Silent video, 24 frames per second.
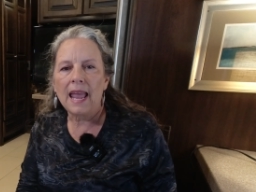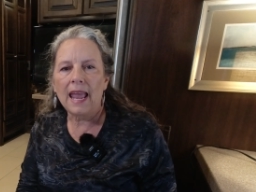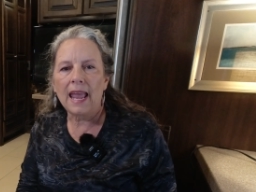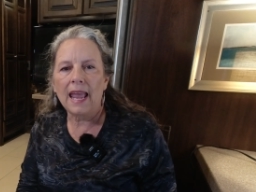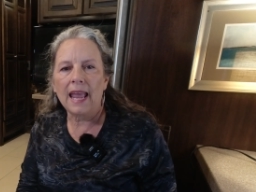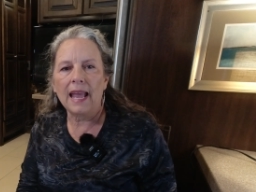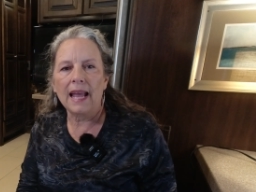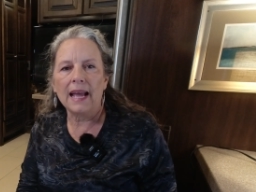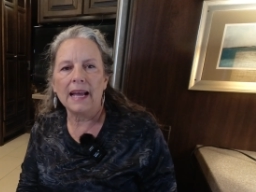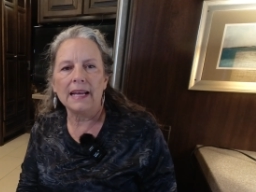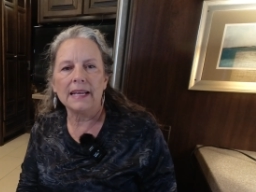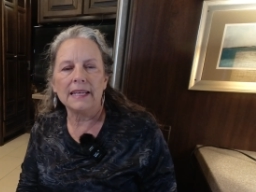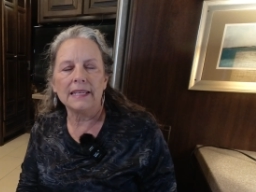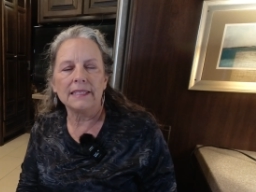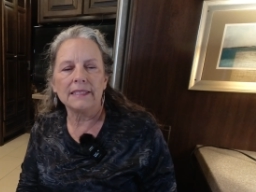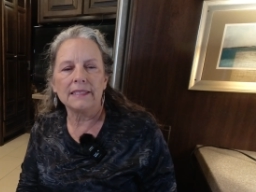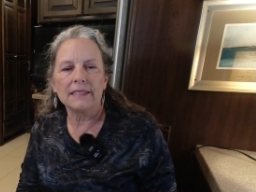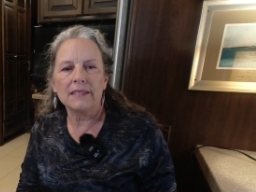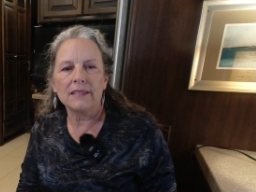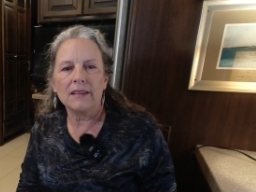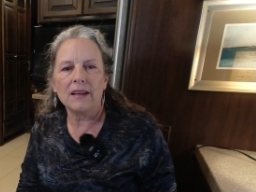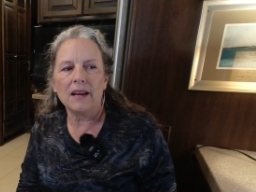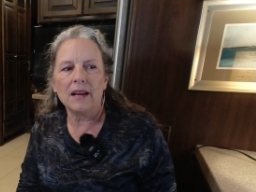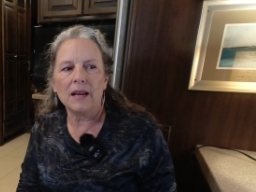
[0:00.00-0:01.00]

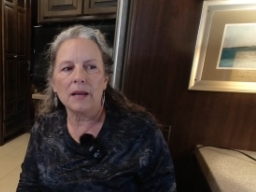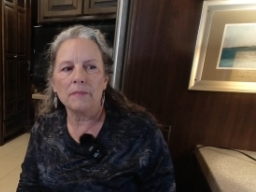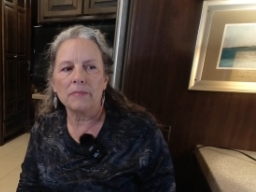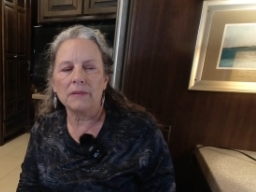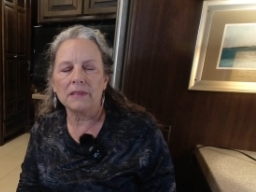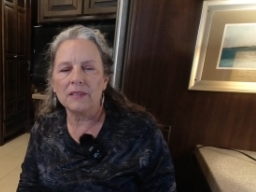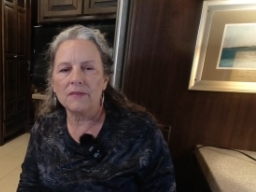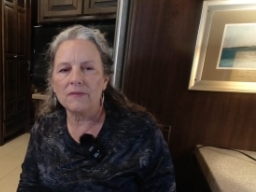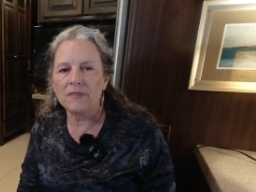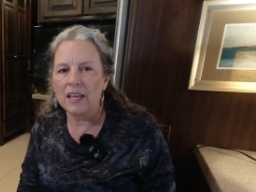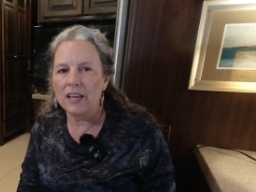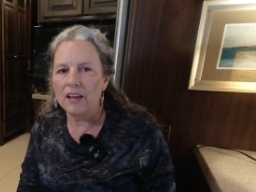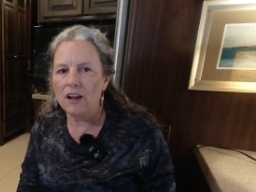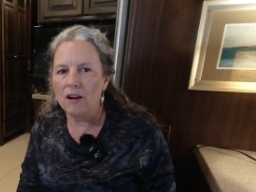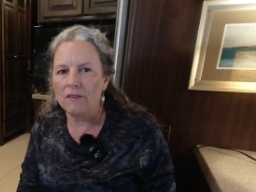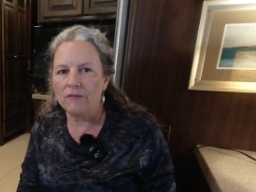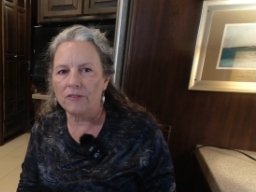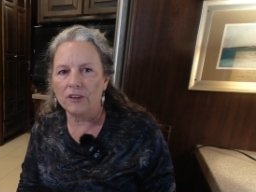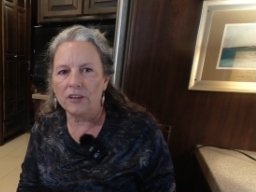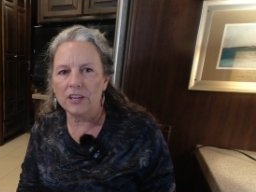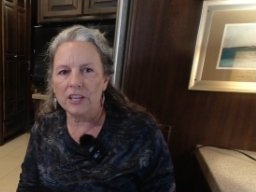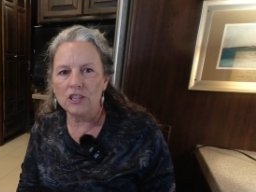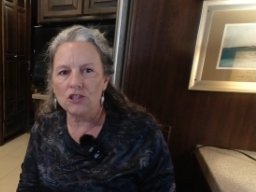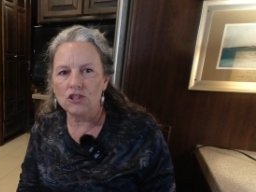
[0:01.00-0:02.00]
and I believe they
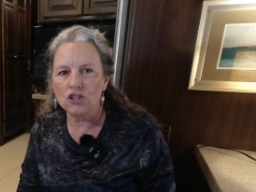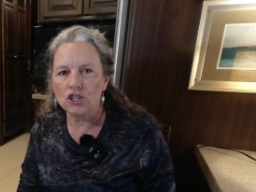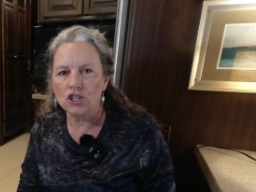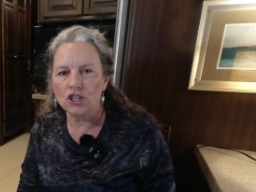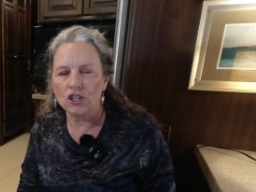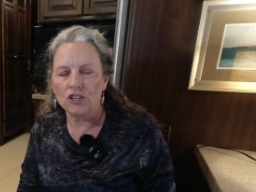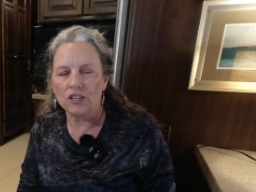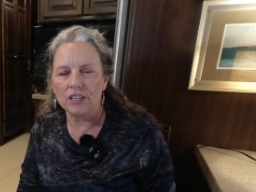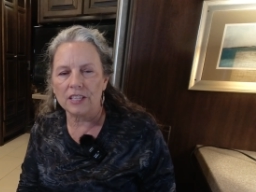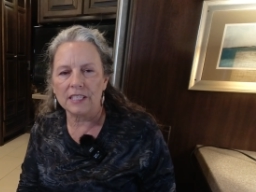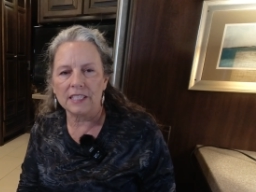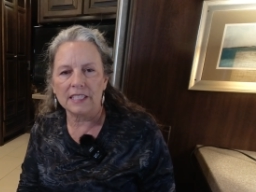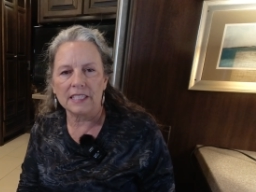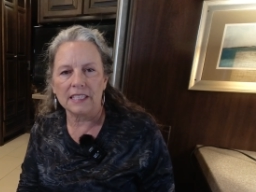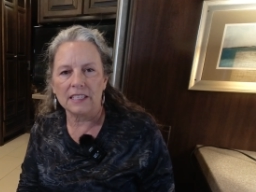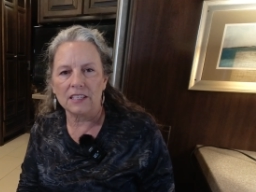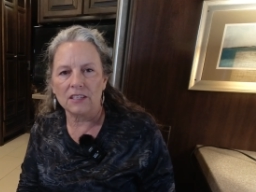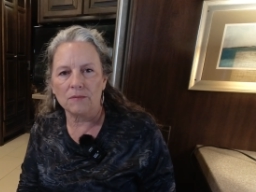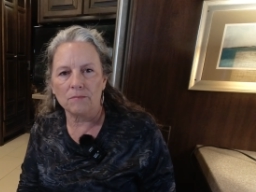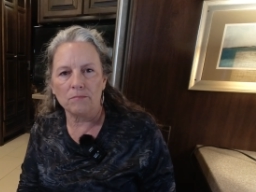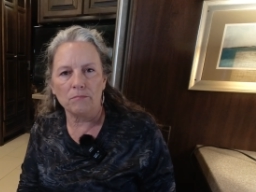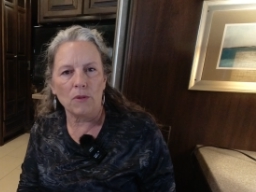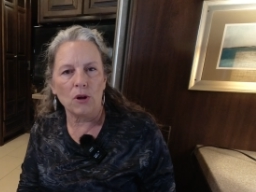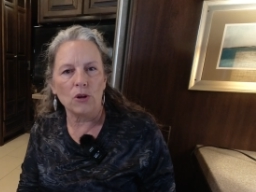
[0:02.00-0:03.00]
offer insurance and
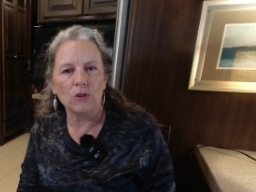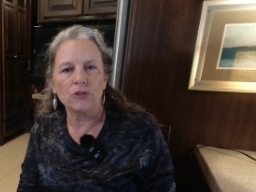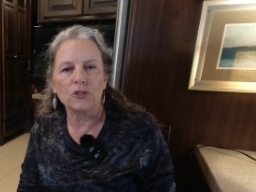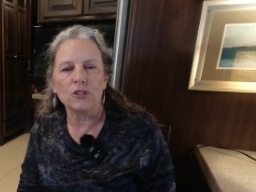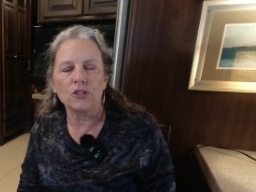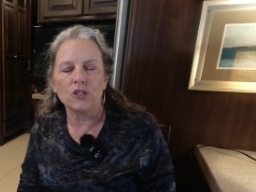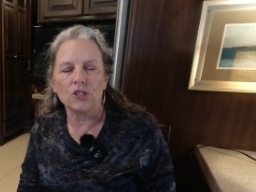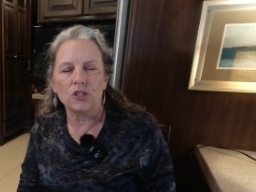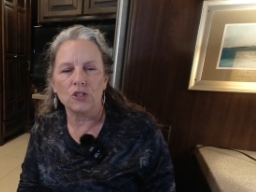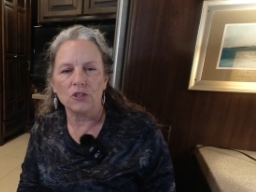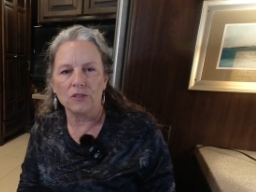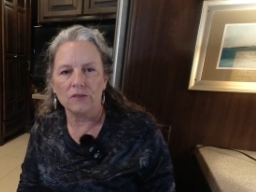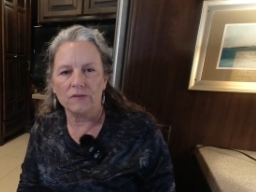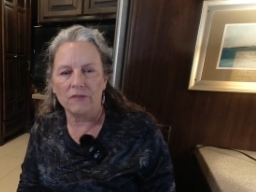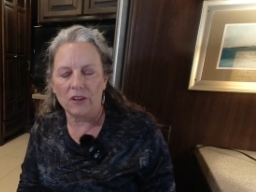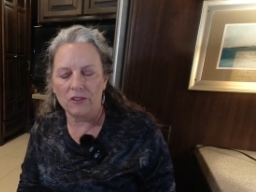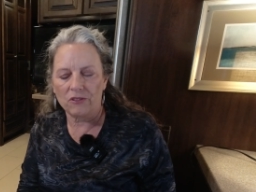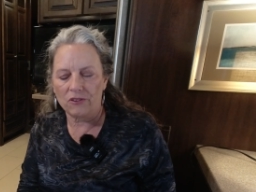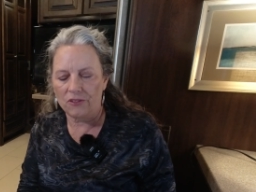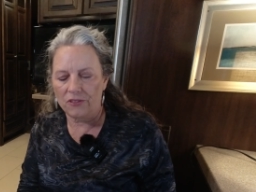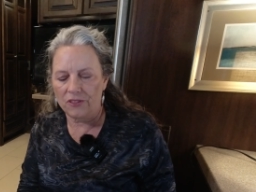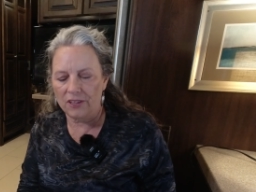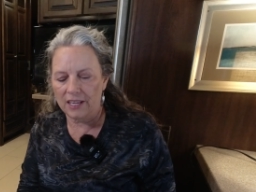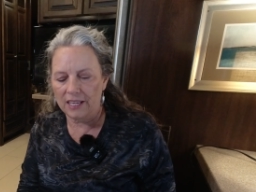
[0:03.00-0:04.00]
a multitude of
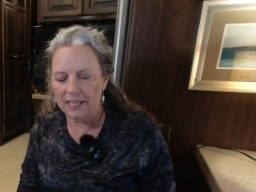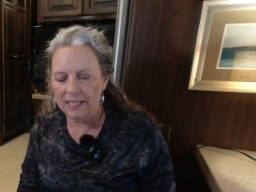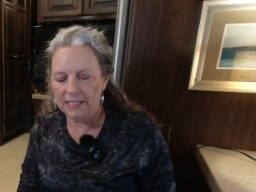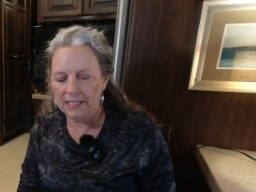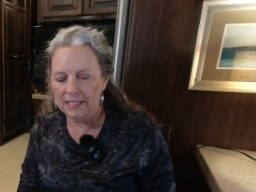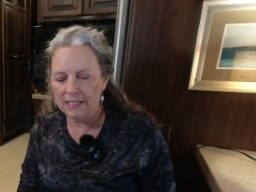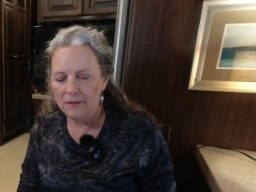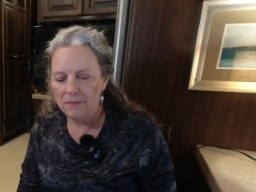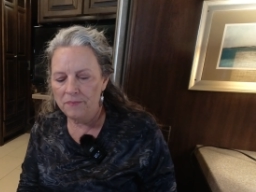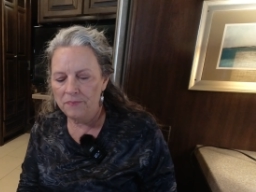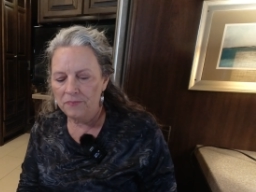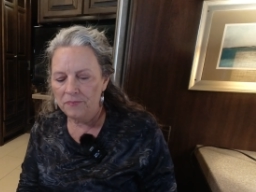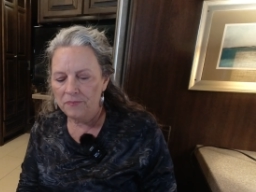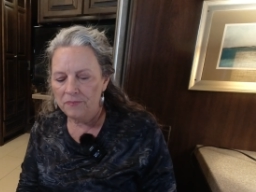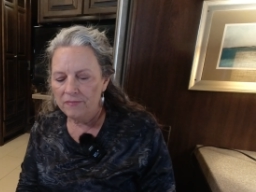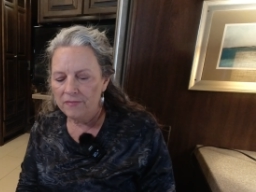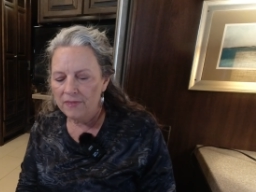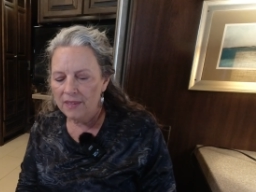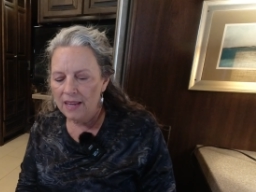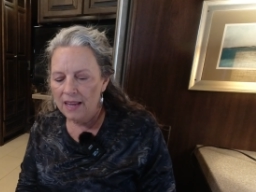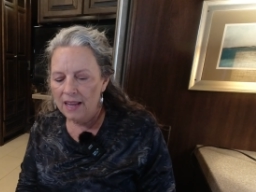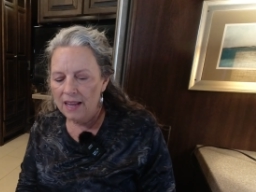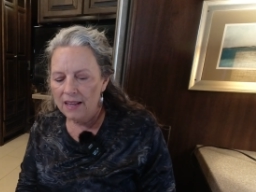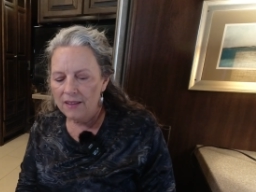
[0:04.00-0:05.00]
other things.
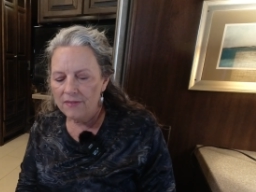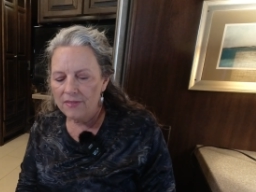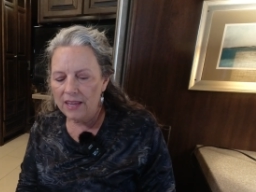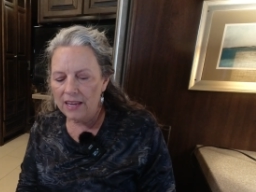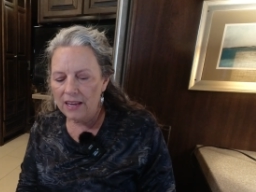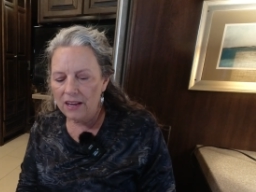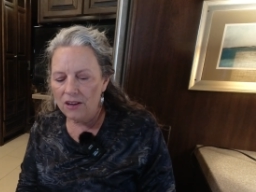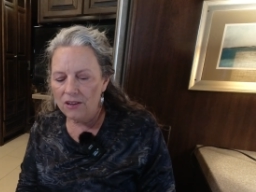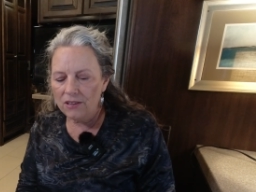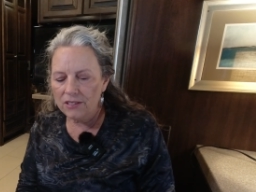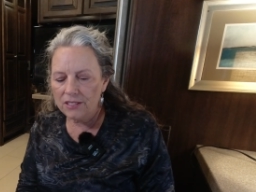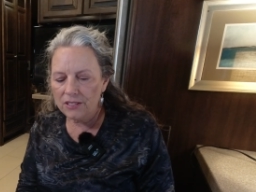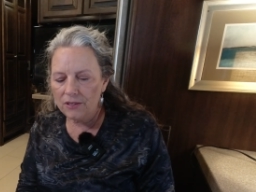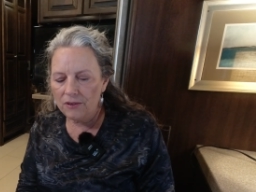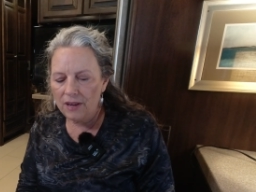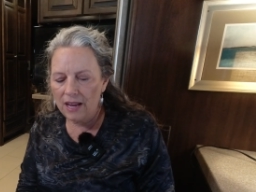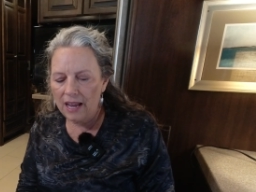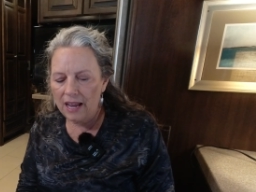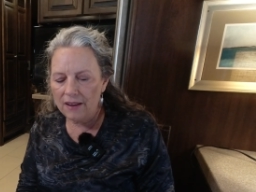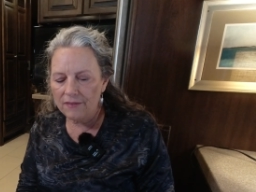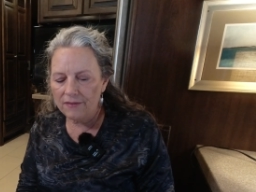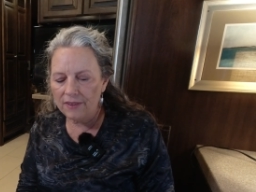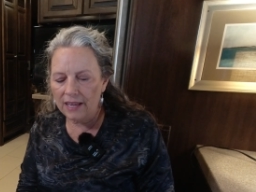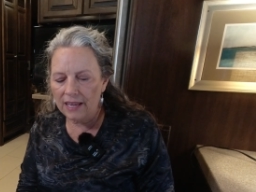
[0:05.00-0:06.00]
They also
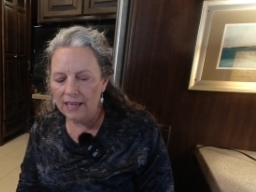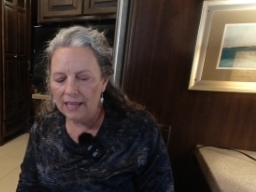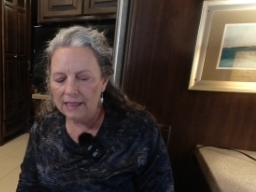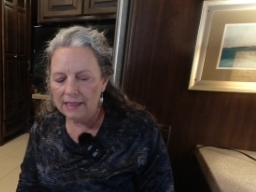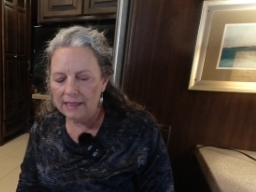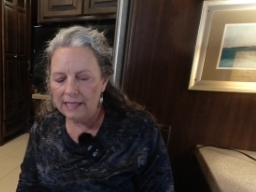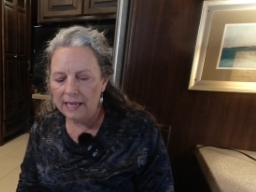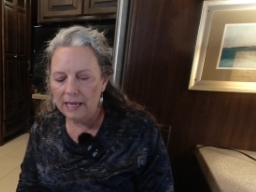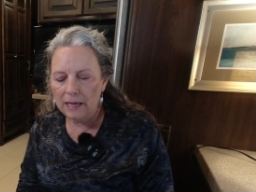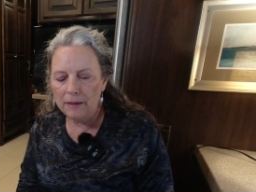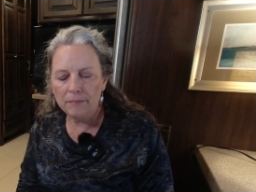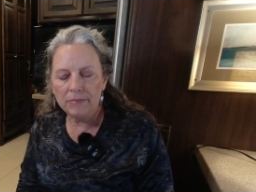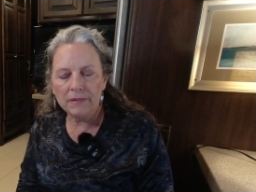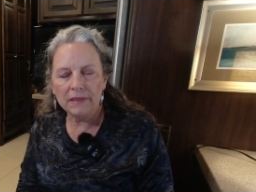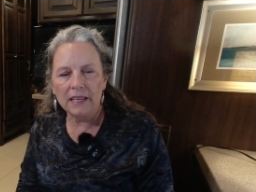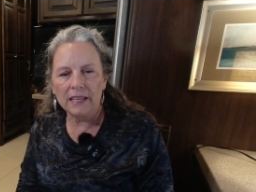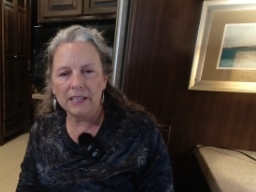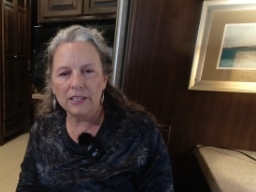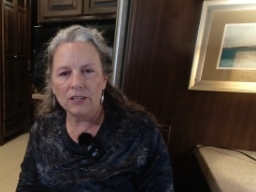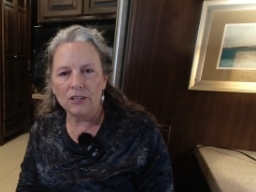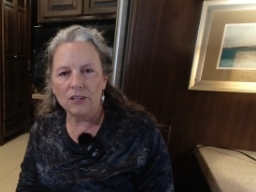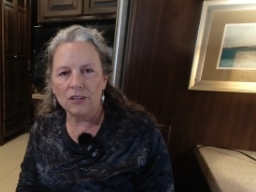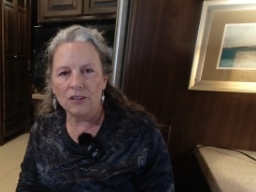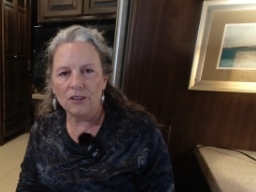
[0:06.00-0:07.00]
have a
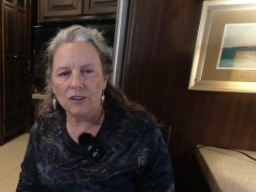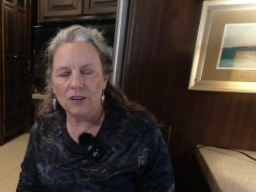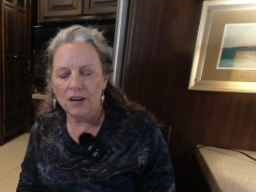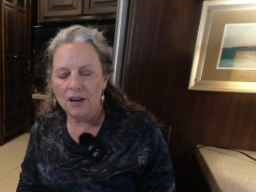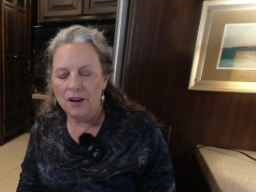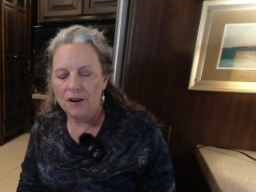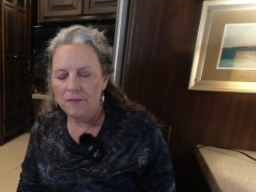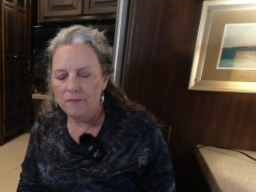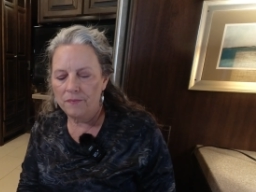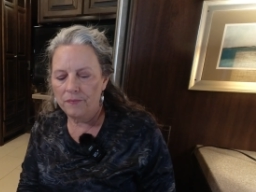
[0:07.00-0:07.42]
lamplighter